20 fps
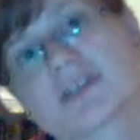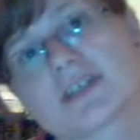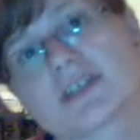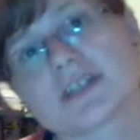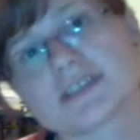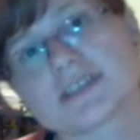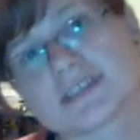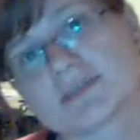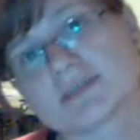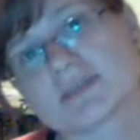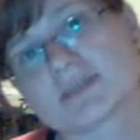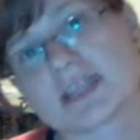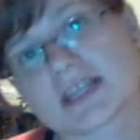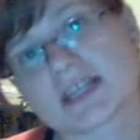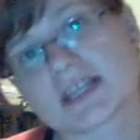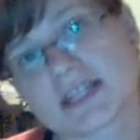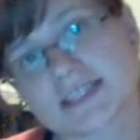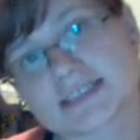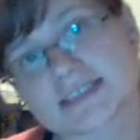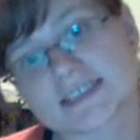than some of the
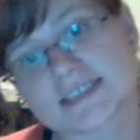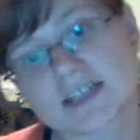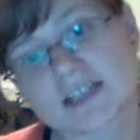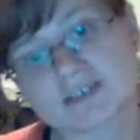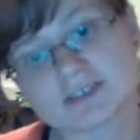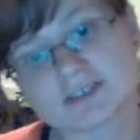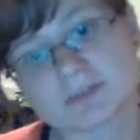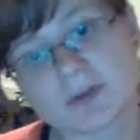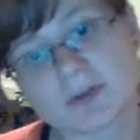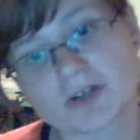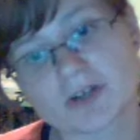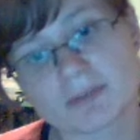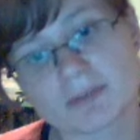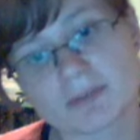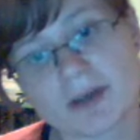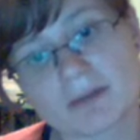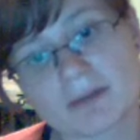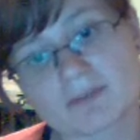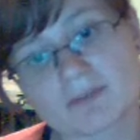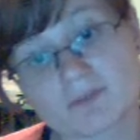things that I've spoken
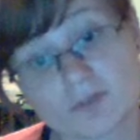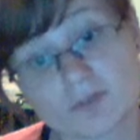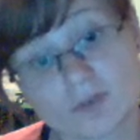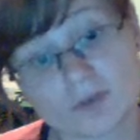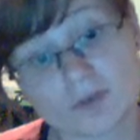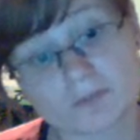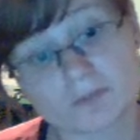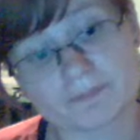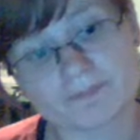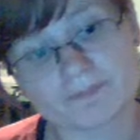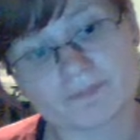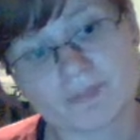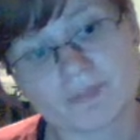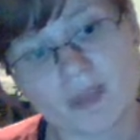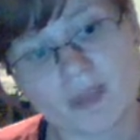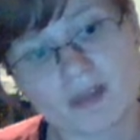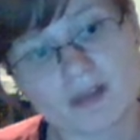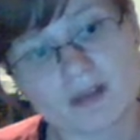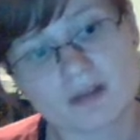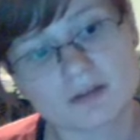about before.
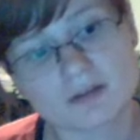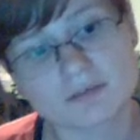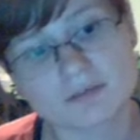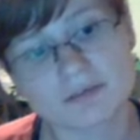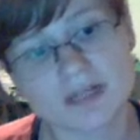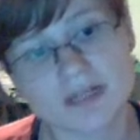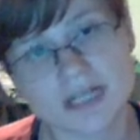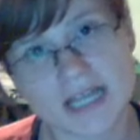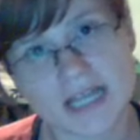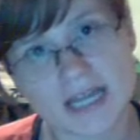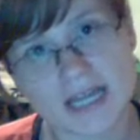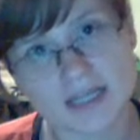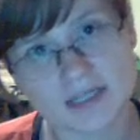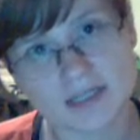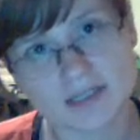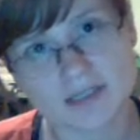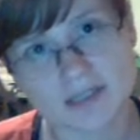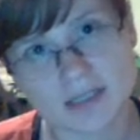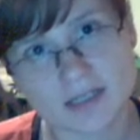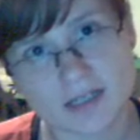But
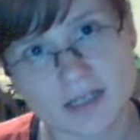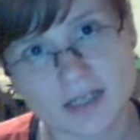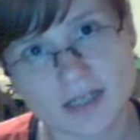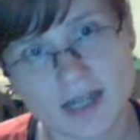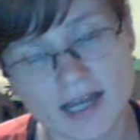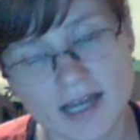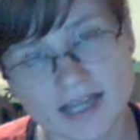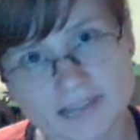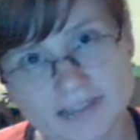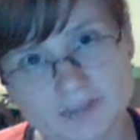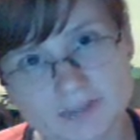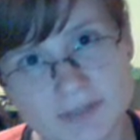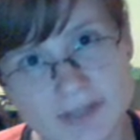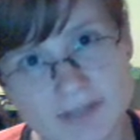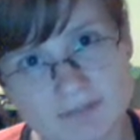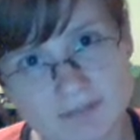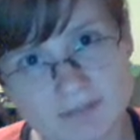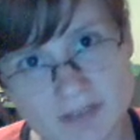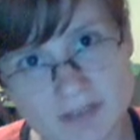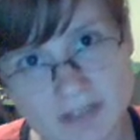again, as with
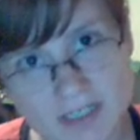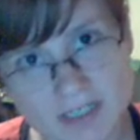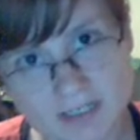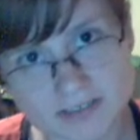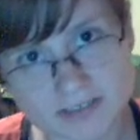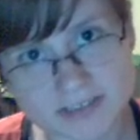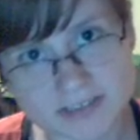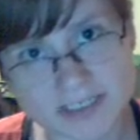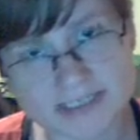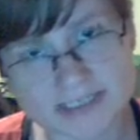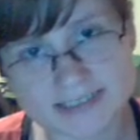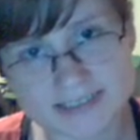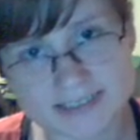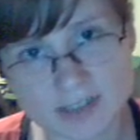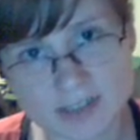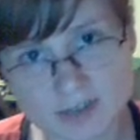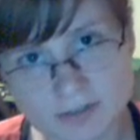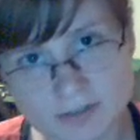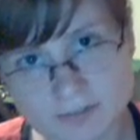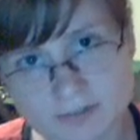everything else, I
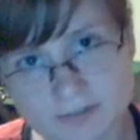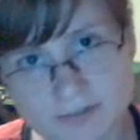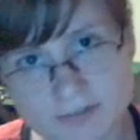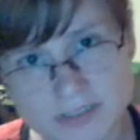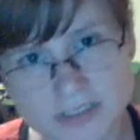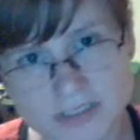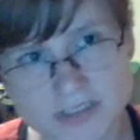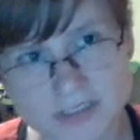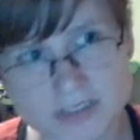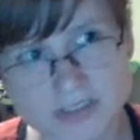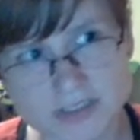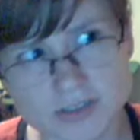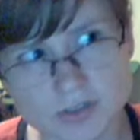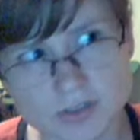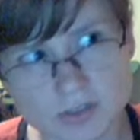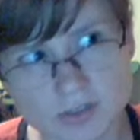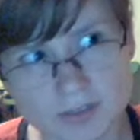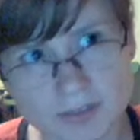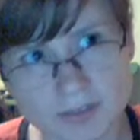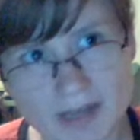seldom
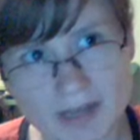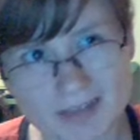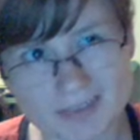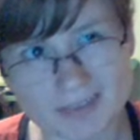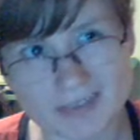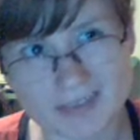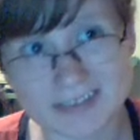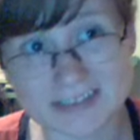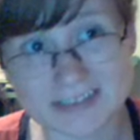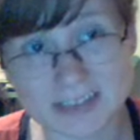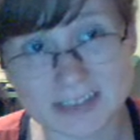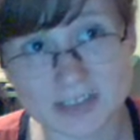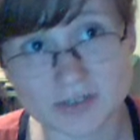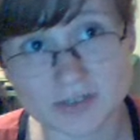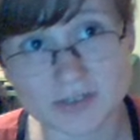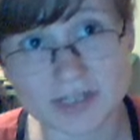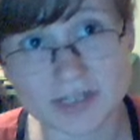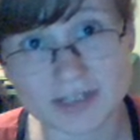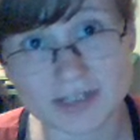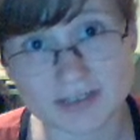talk about things I know
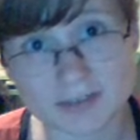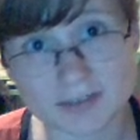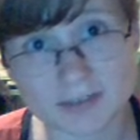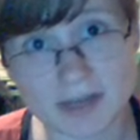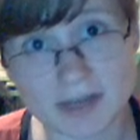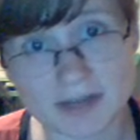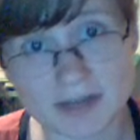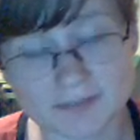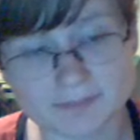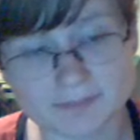nothing about.